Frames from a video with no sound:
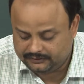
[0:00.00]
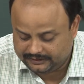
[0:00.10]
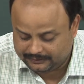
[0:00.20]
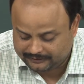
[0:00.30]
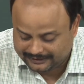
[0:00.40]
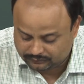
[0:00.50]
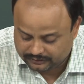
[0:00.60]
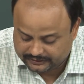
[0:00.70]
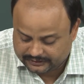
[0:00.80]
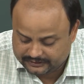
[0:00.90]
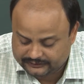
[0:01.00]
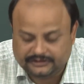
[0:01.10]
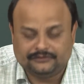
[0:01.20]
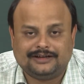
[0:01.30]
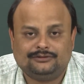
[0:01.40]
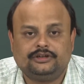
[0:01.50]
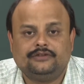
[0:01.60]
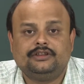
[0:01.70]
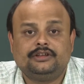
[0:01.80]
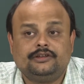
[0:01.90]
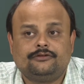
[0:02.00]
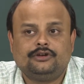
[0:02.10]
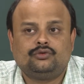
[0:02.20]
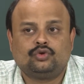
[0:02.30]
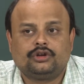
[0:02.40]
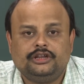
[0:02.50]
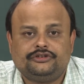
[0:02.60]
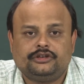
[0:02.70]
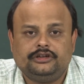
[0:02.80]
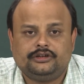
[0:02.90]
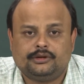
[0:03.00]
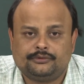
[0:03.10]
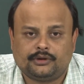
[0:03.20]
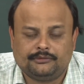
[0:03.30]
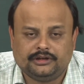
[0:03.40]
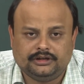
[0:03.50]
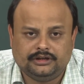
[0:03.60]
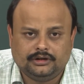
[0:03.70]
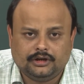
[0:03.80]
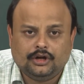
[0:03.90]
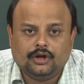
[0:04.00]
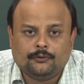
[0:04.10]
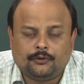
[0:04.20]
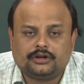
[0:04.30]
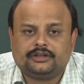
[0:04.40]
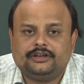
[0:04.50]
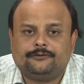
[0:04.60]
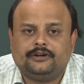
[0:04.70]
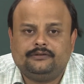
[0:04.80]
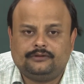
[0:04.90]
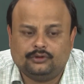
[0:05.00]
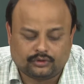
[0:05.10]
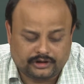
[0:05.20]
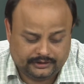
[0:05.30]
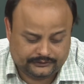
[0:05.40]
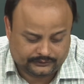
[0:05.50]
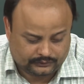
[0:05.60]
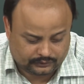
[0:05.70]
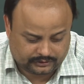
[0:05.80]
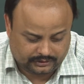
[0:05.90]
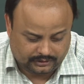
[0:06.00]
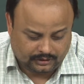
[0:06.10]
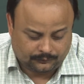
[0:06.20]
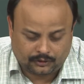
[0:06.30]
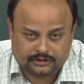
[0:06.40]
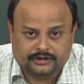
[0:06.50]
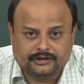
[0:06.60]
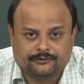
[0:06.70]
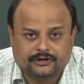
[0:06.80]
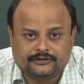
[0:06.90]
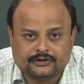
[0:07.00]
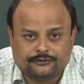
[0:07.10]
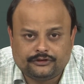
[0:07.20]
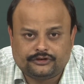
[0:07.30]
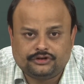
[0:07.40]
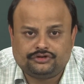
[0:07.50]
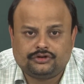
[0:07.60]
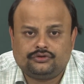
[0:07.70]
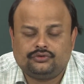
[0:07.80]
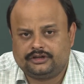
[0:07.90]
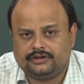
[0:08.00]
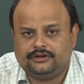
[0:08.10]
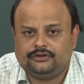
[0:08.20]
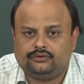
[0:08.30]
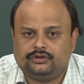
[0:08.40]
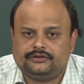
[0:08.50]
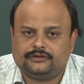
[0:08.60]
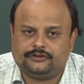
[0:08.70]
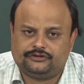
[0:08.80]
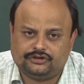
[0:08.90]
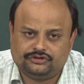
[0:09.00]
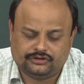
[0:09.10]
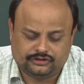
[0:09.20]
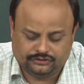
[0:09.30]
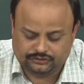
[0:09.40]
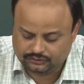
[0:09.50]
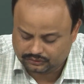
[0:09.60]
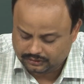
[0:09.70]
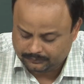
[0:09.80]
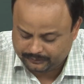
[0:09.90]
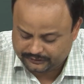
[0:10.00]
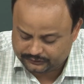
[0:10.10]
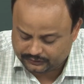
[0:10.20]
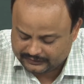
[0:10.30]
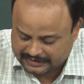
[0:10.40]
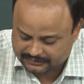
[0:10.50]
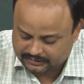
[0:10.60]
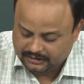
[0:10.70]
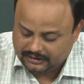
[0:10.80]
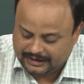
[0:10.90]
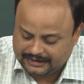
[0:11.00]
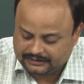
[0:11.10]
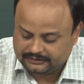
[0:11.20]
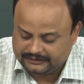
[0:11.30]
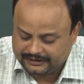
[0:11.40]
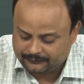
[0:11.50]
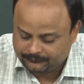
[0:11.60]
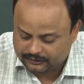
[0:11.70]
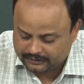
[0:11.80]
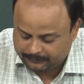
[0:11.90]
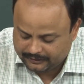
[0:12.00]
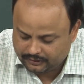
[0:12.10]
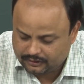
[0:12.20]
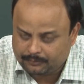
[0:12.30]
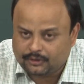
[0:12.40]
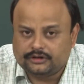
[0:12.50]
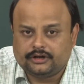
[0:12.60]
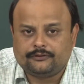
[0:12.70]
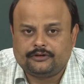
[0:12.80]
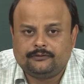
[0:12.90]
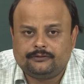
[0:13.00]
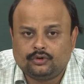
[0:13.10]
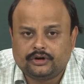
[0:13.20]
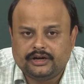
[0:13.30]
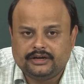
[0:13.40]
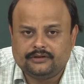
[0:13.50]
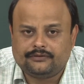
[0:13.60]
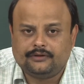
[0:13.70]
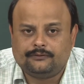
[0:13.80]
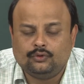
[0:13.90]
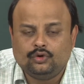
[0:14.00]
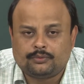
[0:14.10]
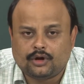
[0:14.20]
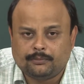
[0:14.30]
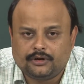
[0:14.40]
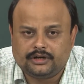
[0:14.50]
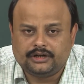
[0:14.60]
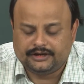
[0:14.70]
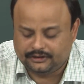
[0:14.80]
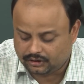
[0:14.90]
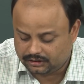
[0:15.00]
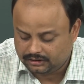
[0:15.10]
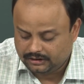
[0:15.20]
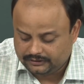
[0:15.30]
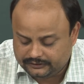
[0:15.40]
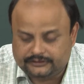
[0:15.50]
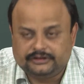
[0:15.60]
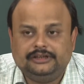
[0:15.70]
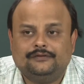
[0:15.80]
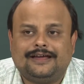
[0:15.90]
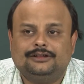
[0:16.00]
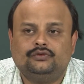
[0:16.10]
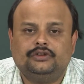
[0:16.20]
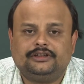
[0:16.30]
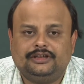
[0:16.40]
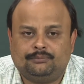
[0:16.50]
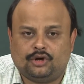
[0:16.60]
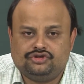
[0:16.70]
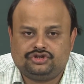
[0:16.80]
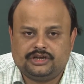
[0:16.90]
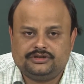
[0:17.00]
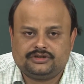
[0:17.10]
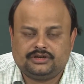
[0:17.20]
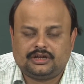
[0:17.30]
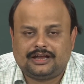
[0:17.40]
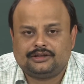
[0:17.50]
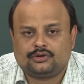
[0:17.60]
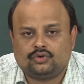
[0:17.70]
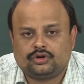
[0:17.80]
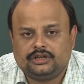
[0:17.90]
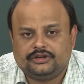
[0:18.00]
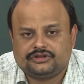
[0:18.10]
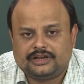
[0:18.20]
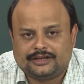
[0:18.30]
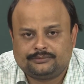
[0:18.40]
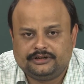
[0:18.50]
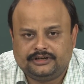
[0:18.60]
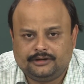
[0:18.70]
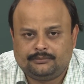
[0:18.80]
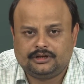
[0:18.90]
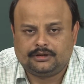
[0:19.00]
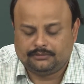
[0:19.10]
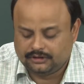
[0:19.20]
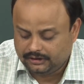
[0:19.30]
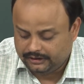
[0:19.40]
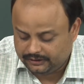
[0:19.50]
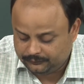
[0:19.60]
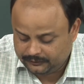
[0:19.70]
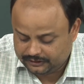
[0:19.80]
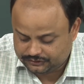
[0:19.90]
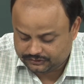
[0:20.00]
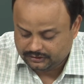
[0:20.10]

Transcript: they have calculated this E value given the different correlation in terms of the E for the different flow rates, okay, for the different surface tension to the gravity to the surface tension ratio based on that, and they have for depending upon the different flow rate, different fluid property and all, this E value will keep on changing, and the correlation has been developed in which